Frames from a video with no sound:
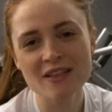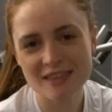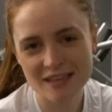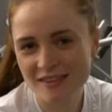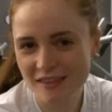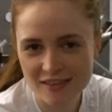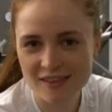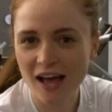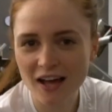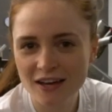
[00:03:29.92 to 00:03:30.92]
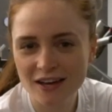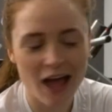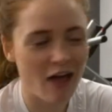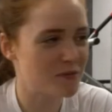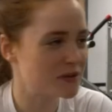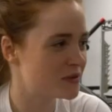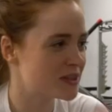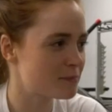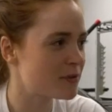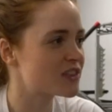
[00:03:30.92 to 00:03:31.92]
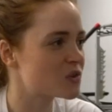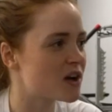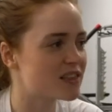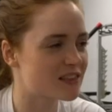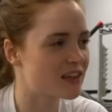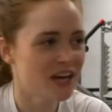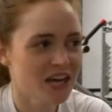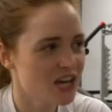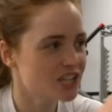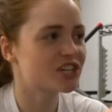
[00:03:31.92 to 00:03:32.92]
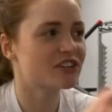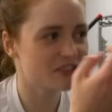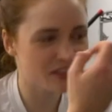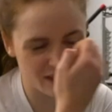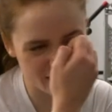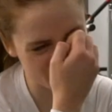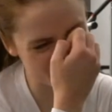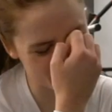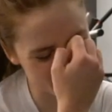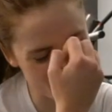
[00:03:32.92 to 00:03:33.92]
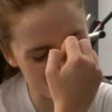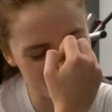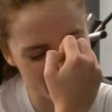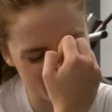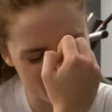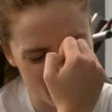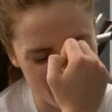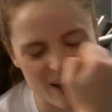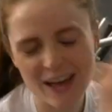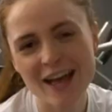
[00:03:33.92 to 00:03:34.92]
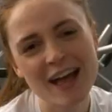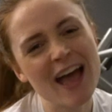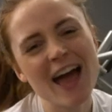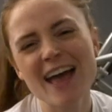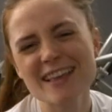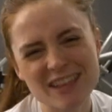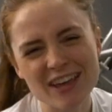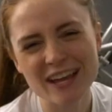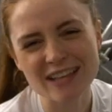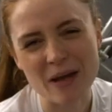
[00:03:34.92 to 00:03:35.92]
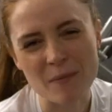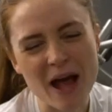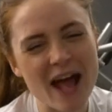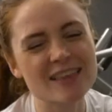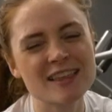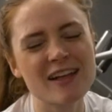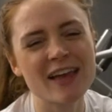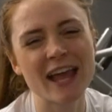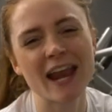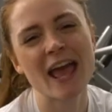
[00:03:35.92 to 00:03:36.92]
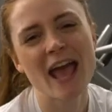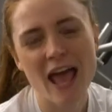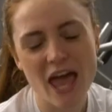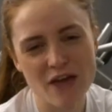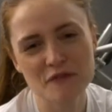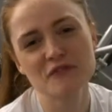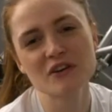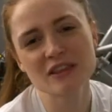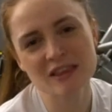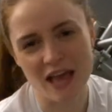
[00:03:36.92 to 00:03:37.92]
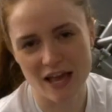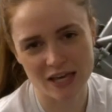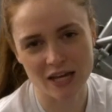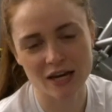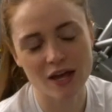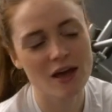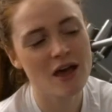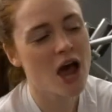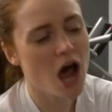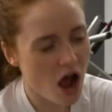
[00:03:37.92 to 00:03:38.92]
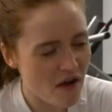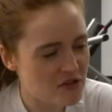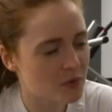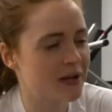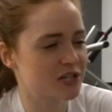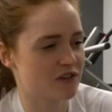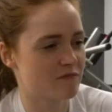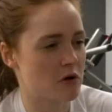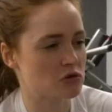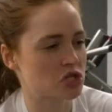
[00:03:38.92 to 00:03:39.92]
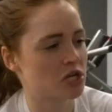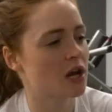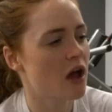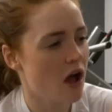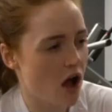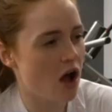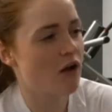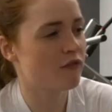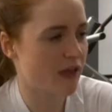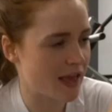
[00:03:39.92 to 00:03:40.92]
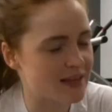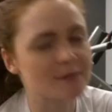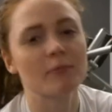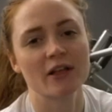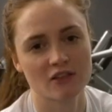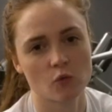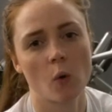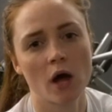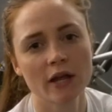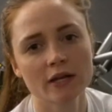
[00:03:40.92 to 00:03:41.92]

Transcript: They still suck. I've been doing split squats generally, let's see, for several years now. I still hate them. I still hate every second of the range of motion of a split squat.